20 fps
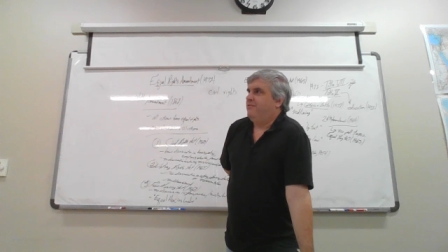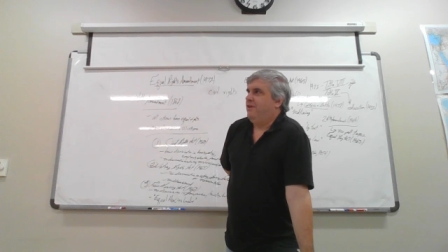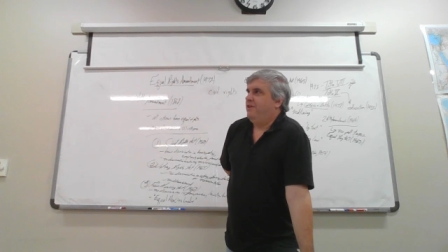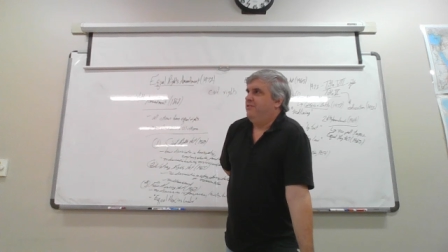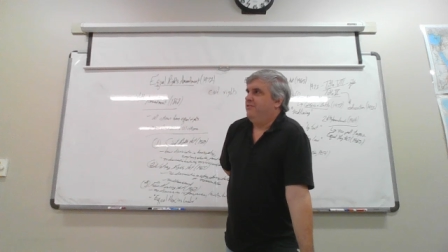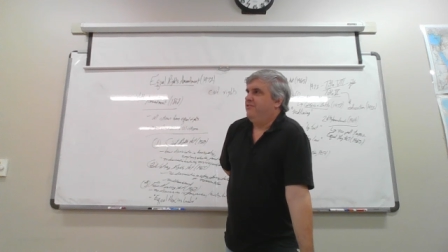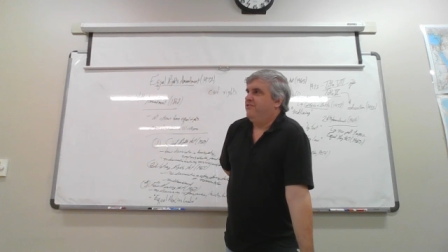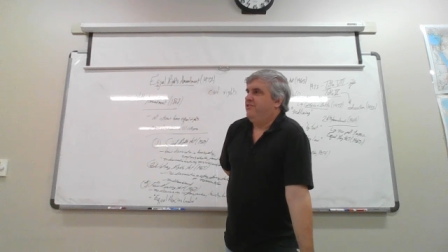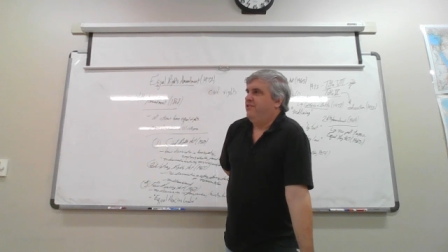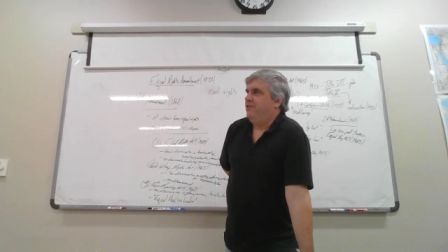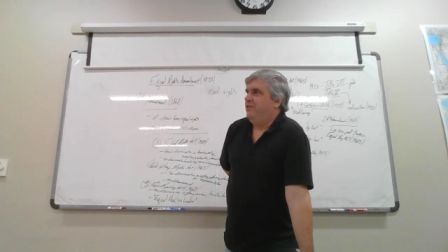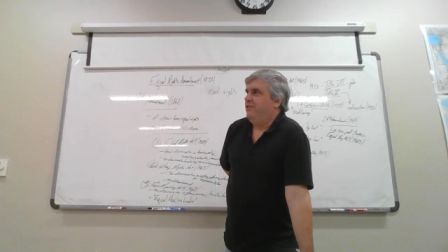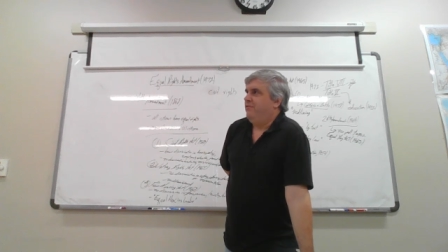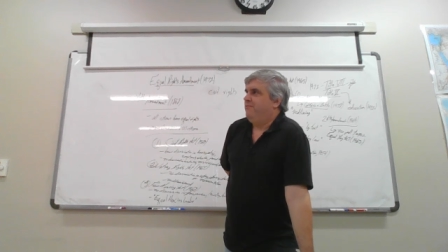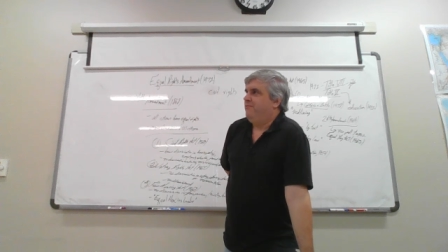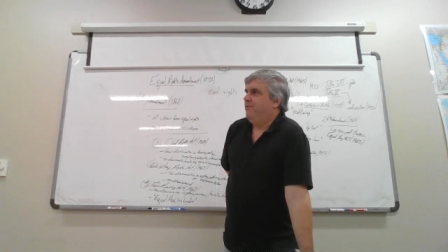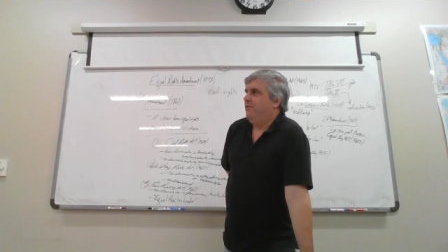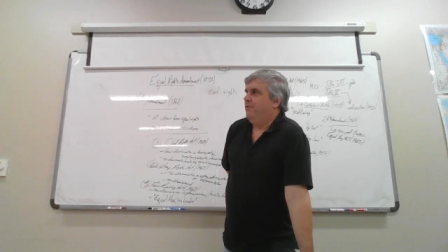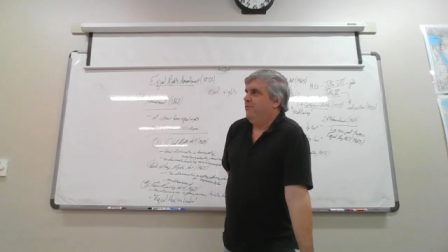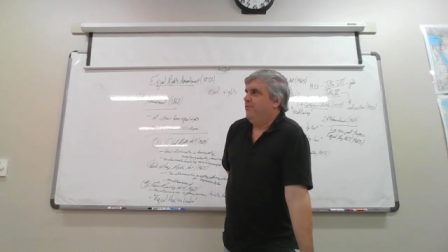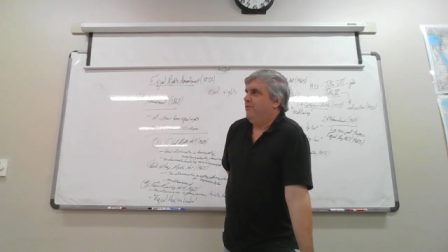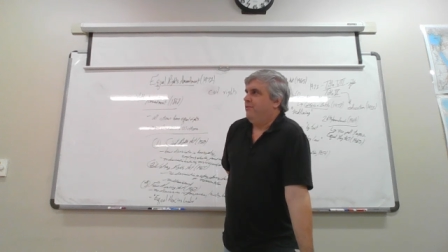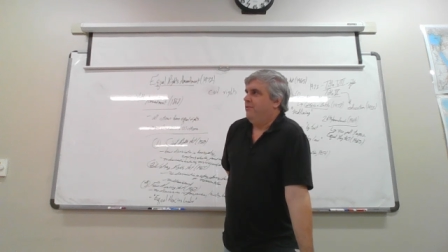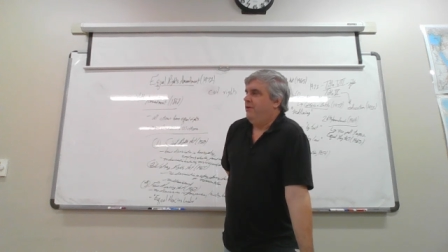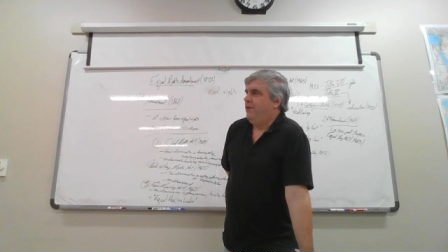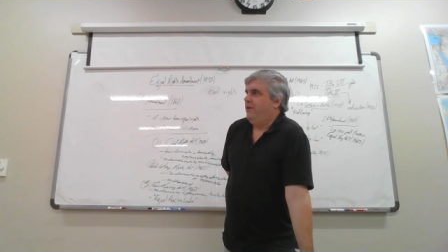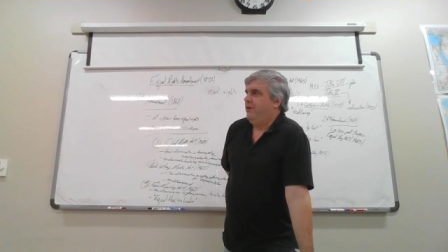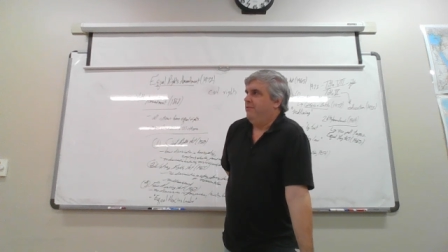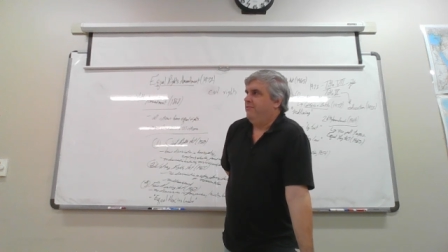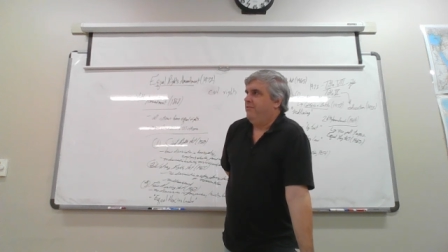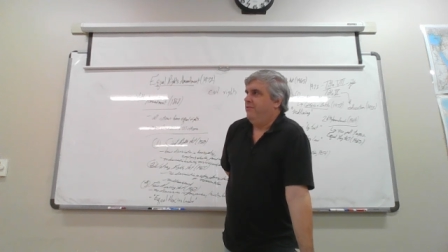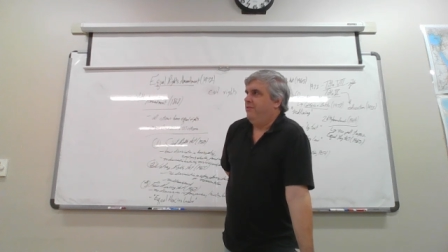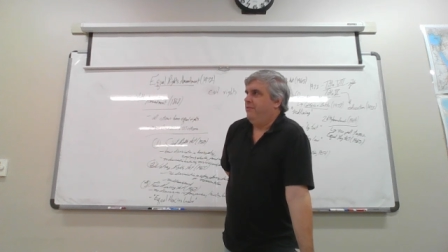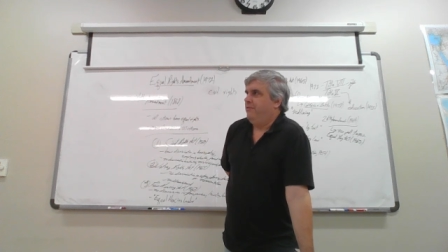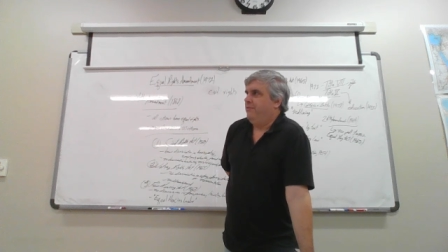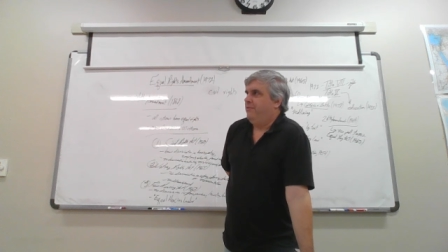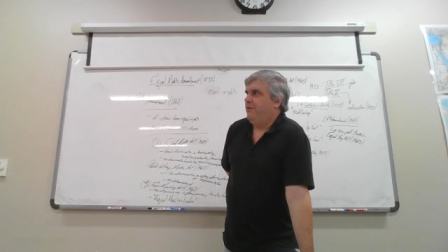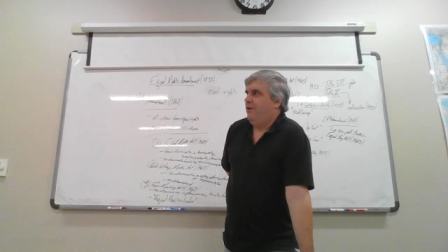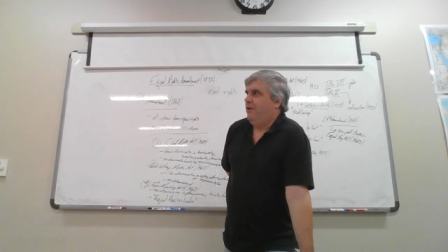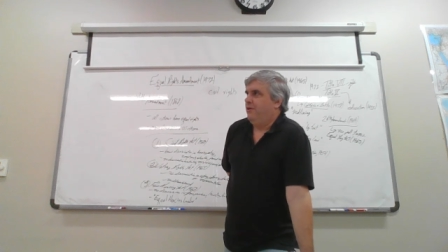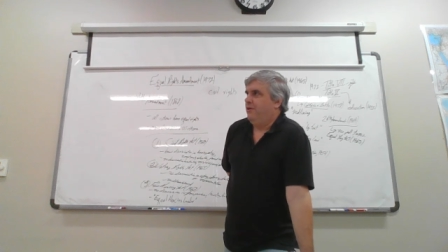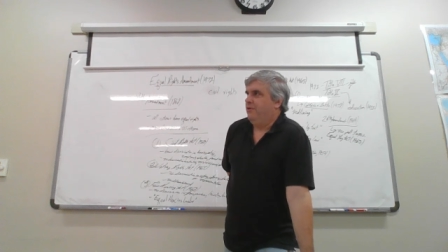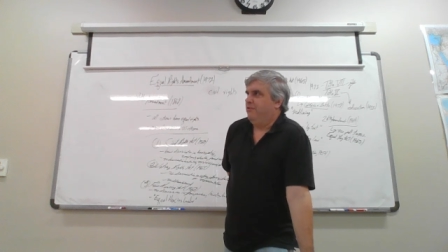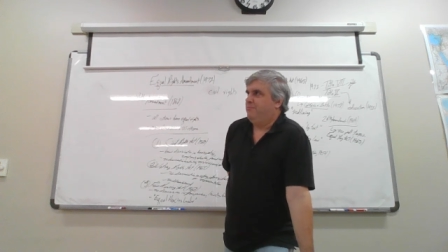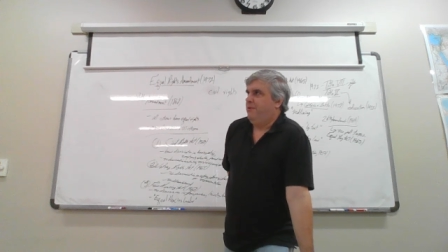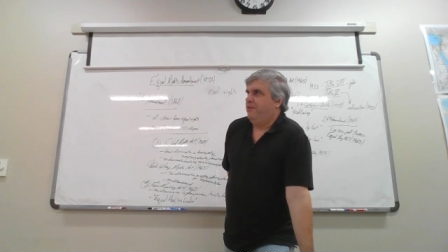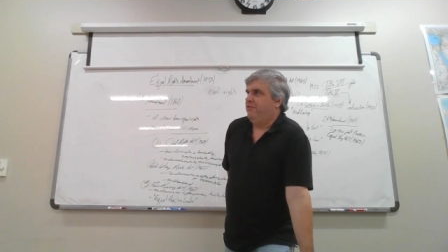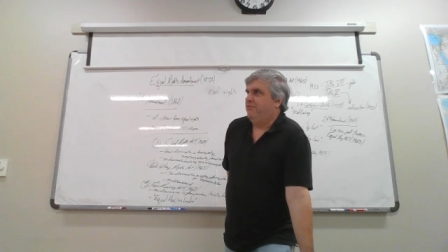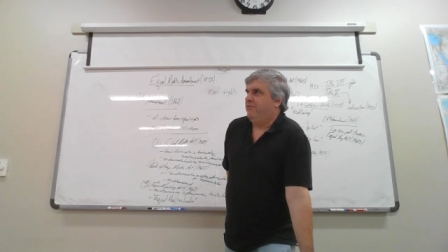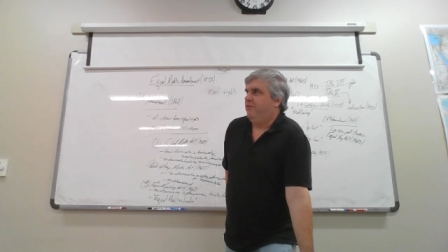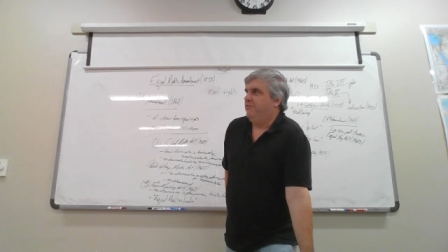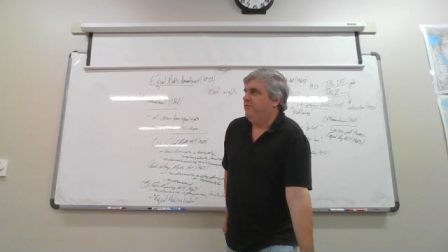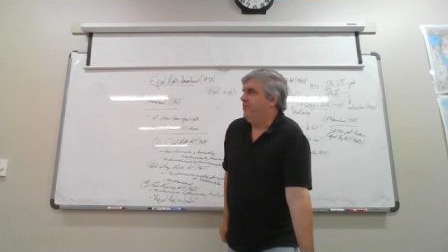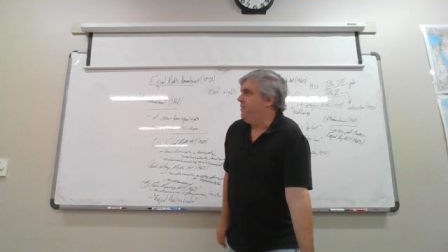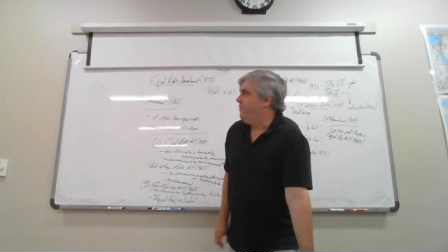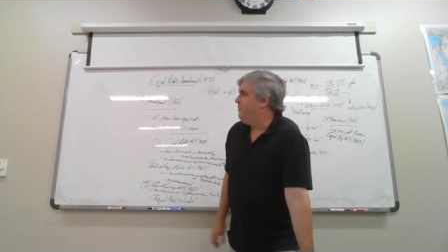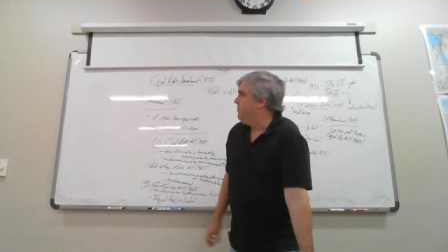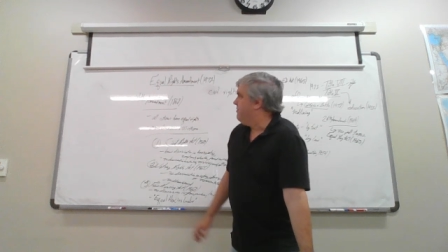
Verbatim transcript: try to extend a little further. Uh, so Congress passed a law saying